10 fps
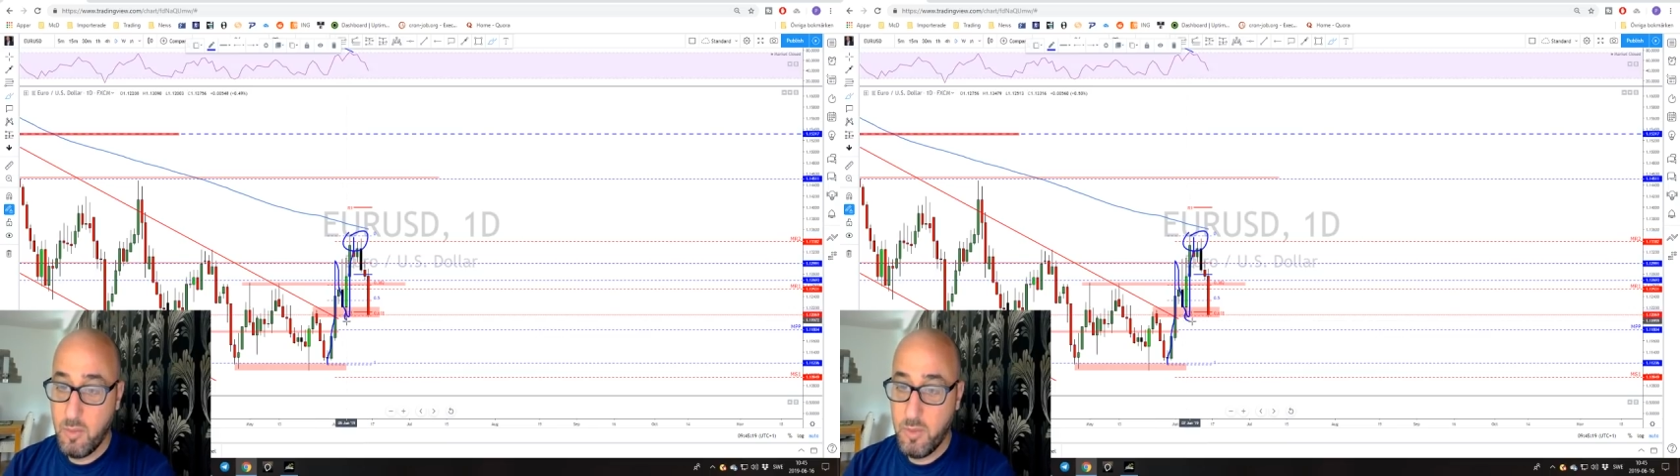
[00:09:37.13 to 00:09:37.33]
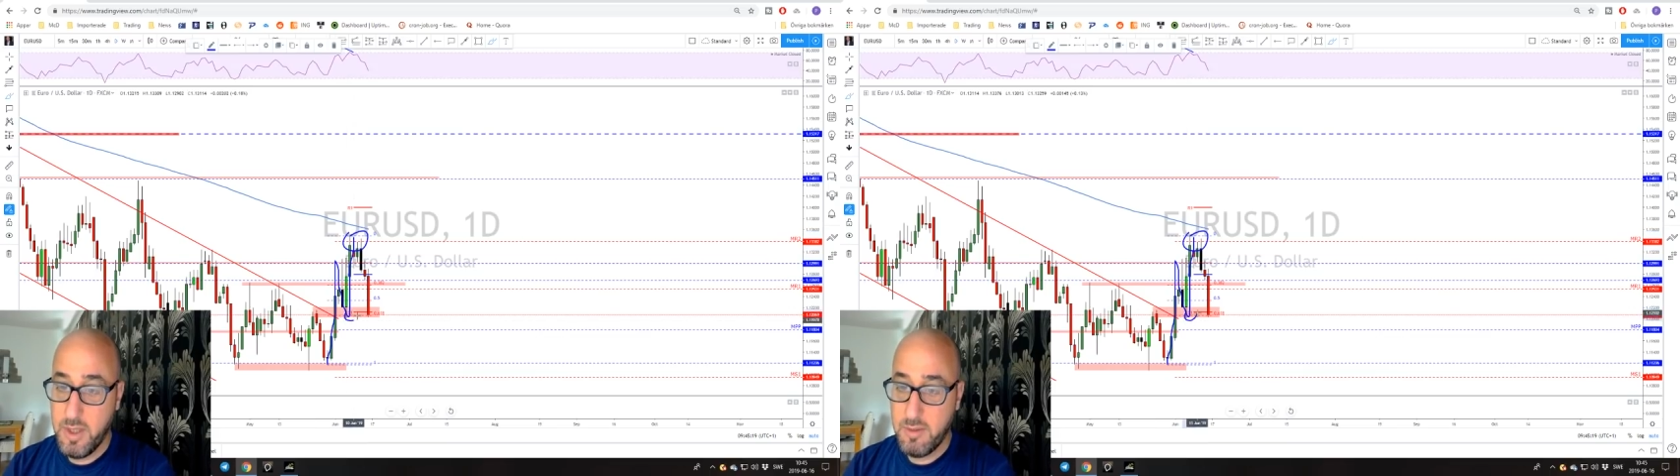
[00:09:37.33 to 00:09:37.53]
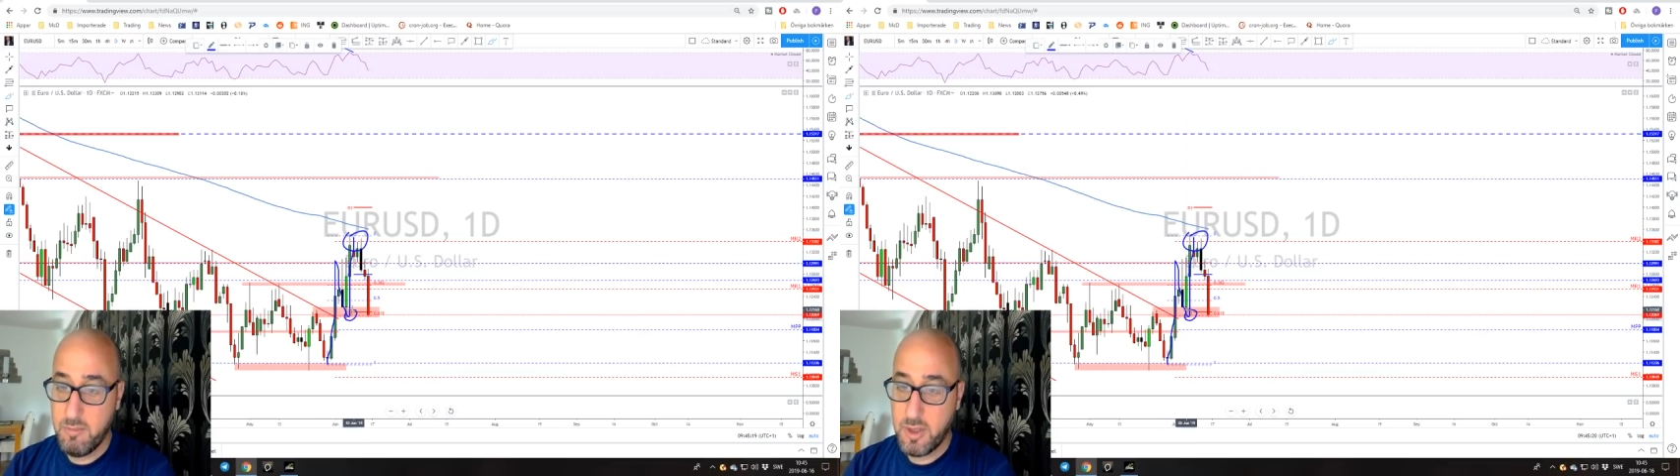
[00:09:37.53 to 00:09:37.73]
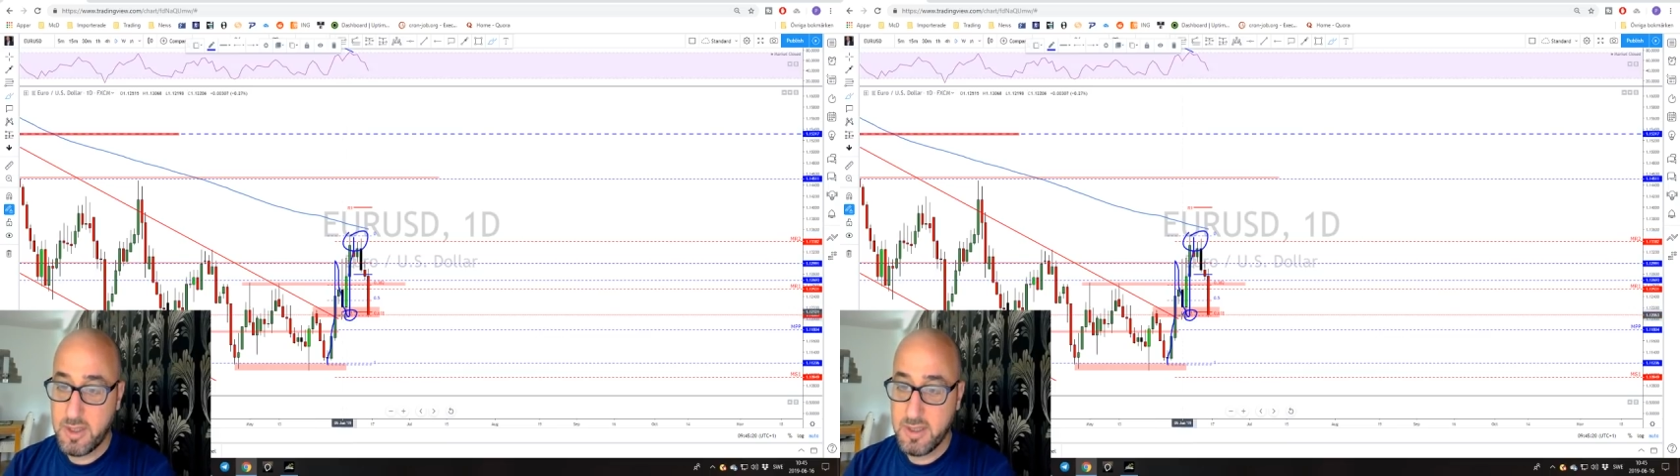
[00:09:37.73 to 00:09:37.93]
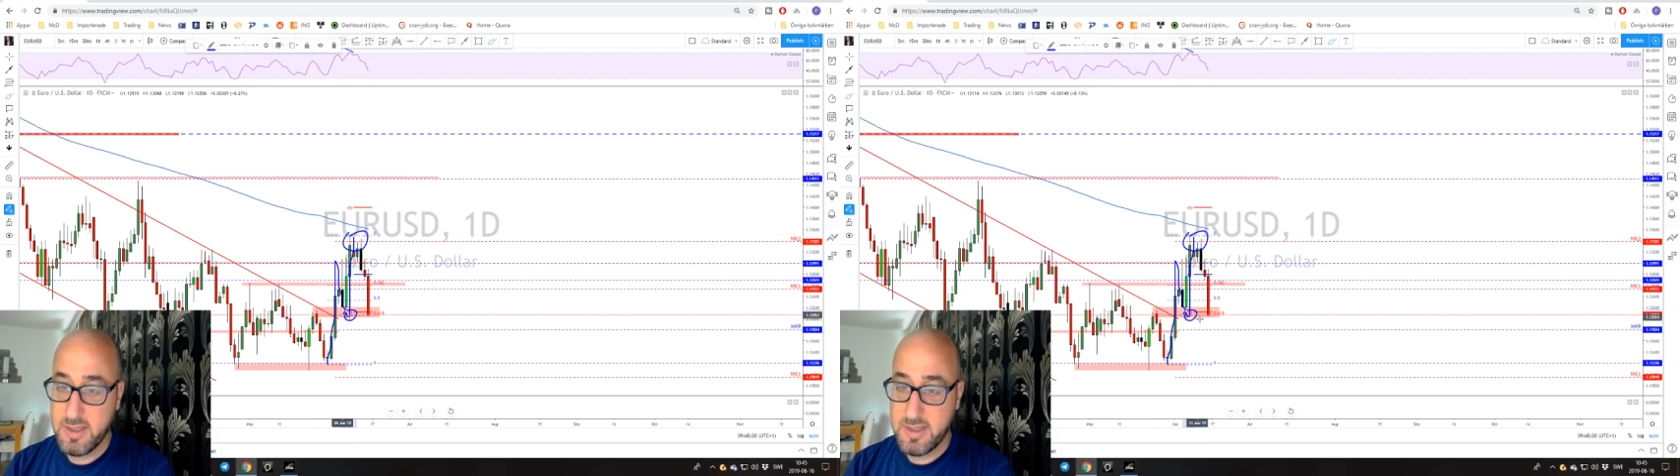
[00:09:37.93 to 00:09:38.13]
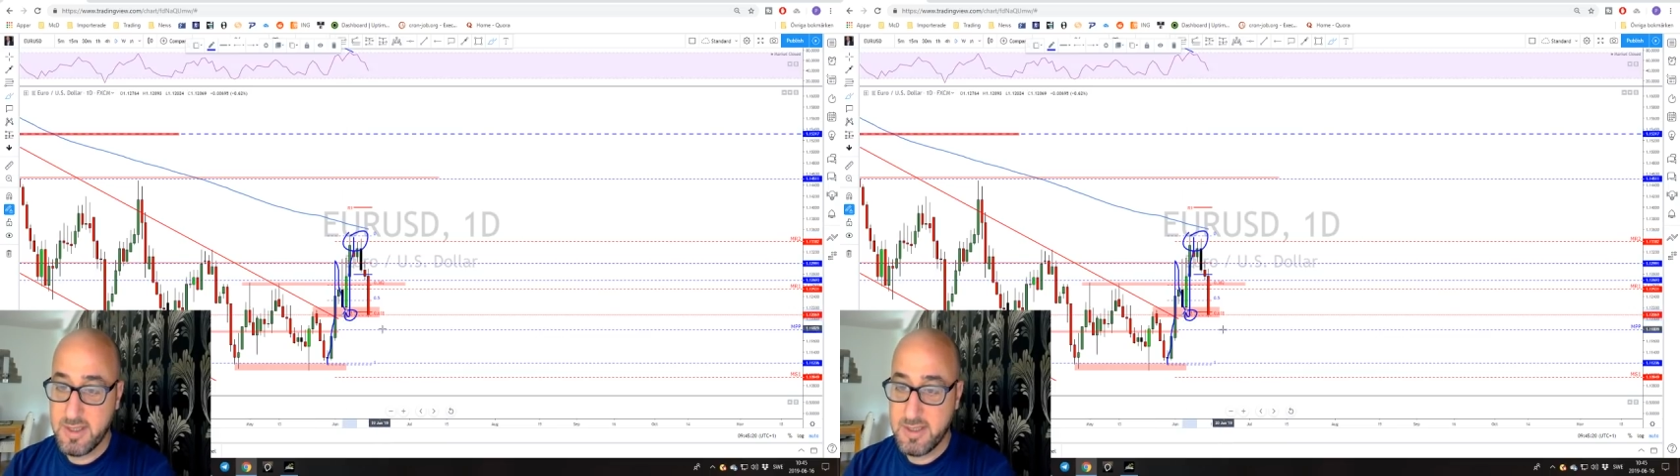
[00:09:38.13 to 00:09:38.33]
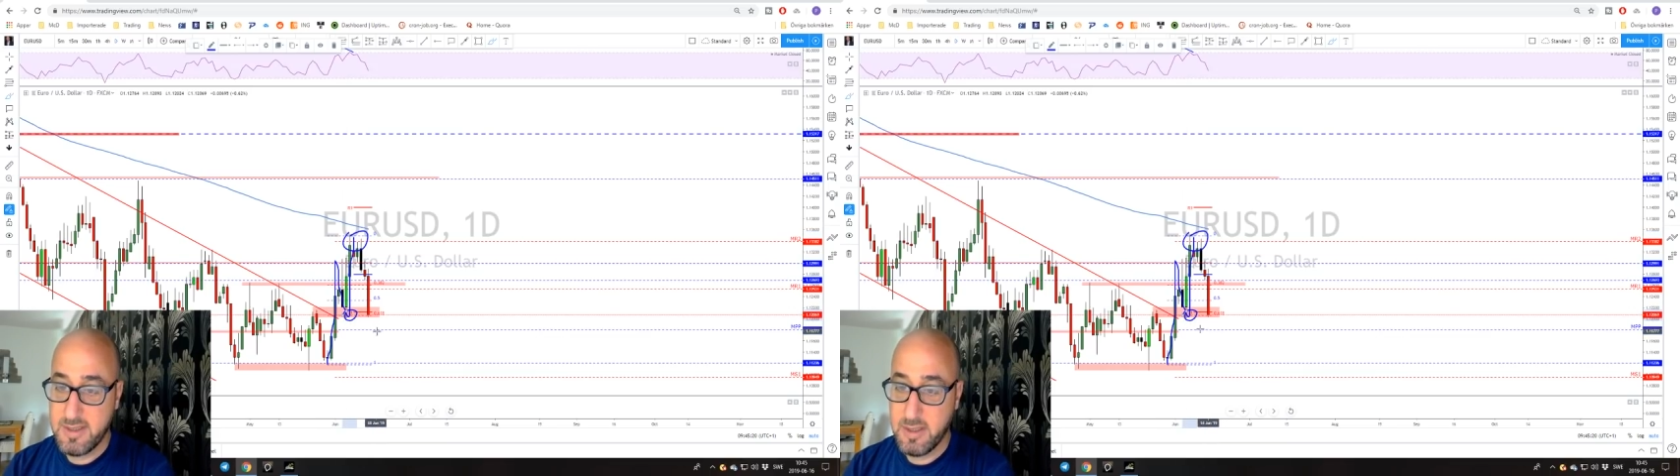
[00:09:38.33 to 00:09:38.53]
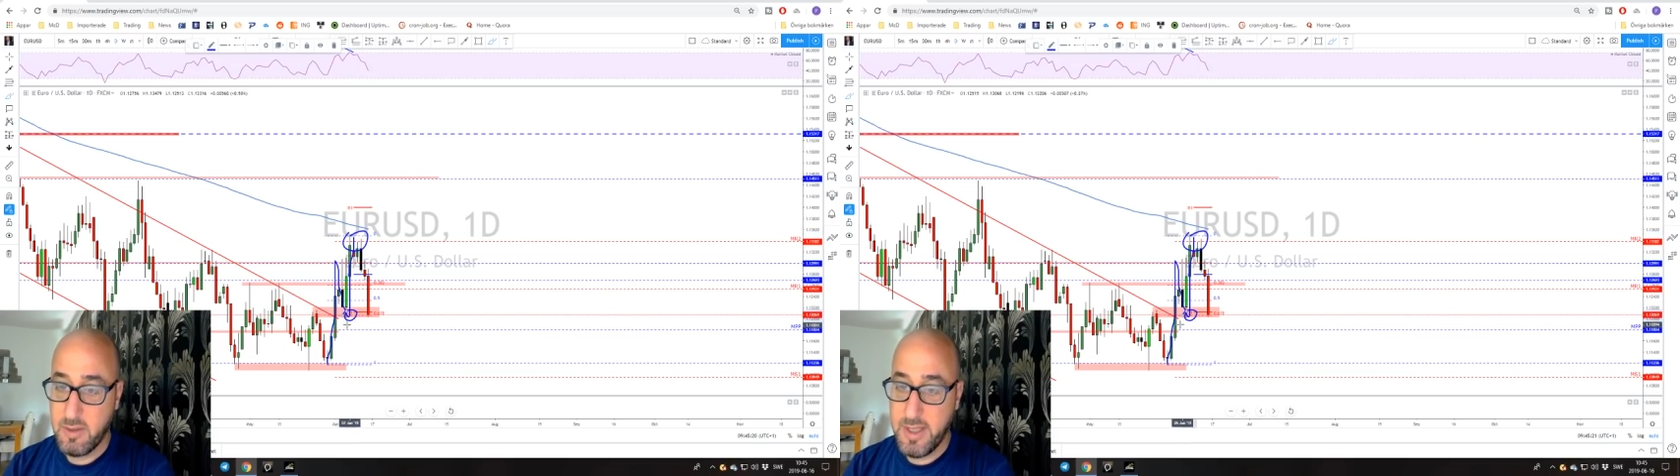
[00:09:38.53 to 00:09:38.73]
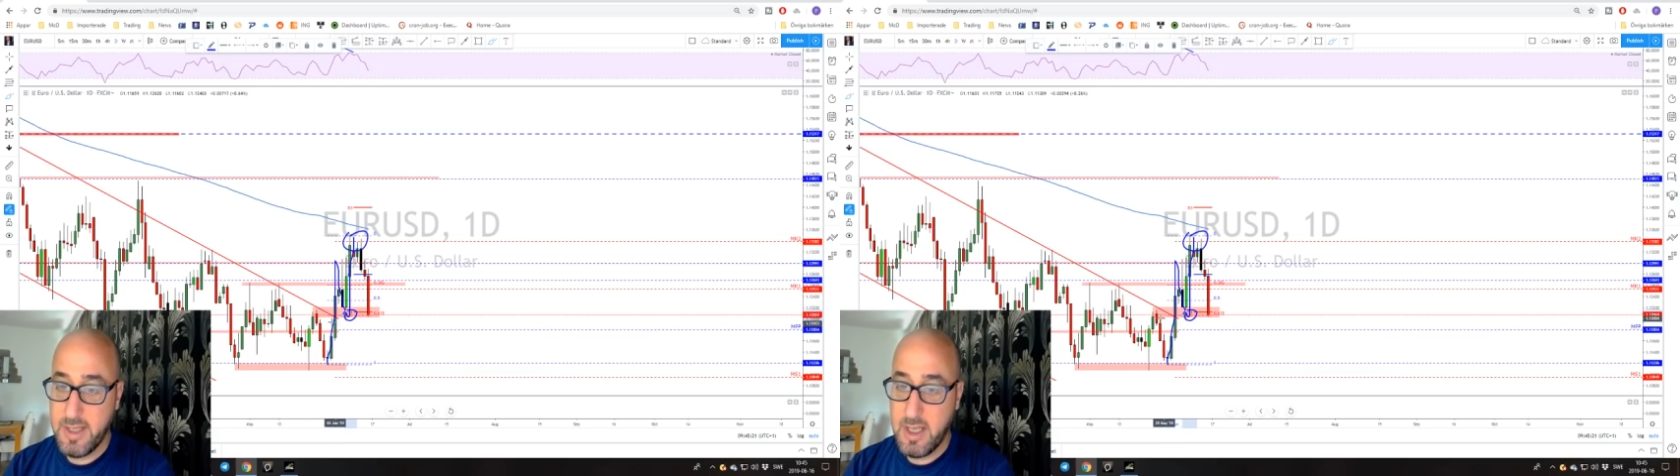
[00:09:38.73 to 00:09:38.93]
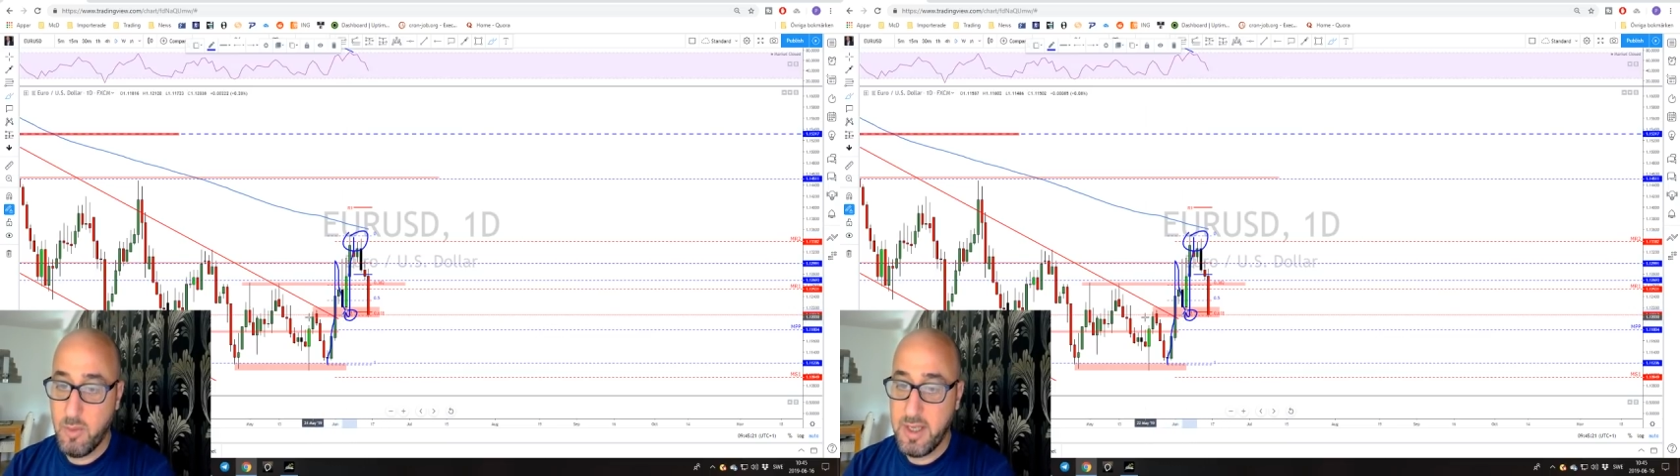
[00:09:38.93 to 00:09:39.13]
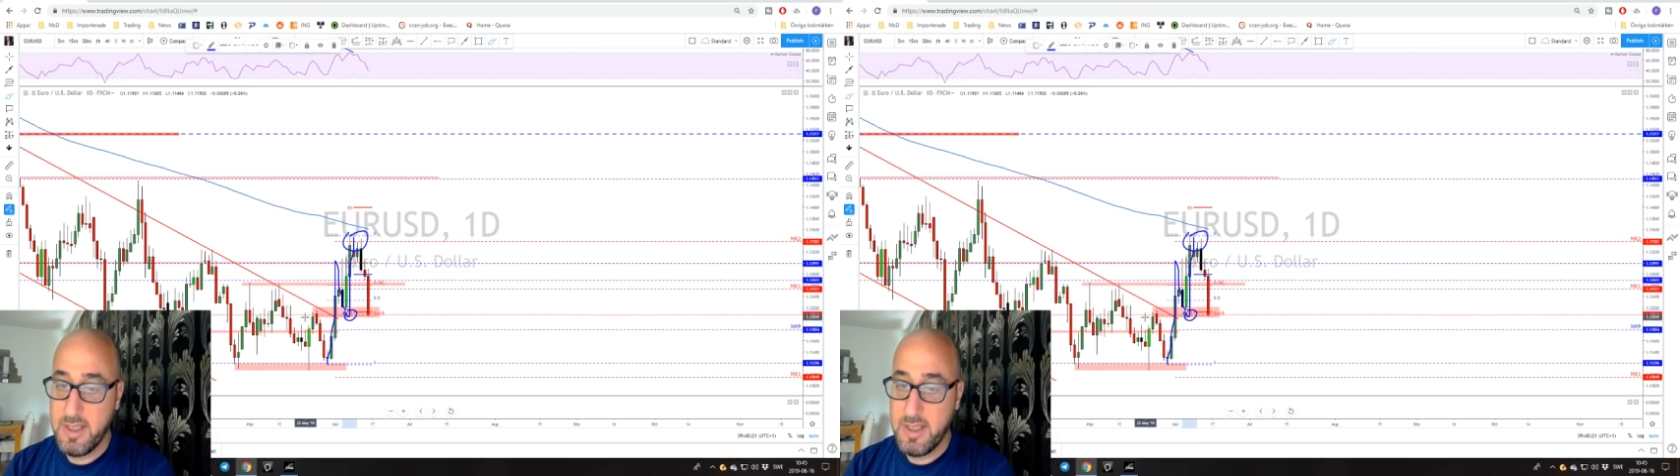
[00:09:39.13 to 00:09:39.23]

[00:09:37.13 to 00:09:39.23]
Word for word: where the market is testing right now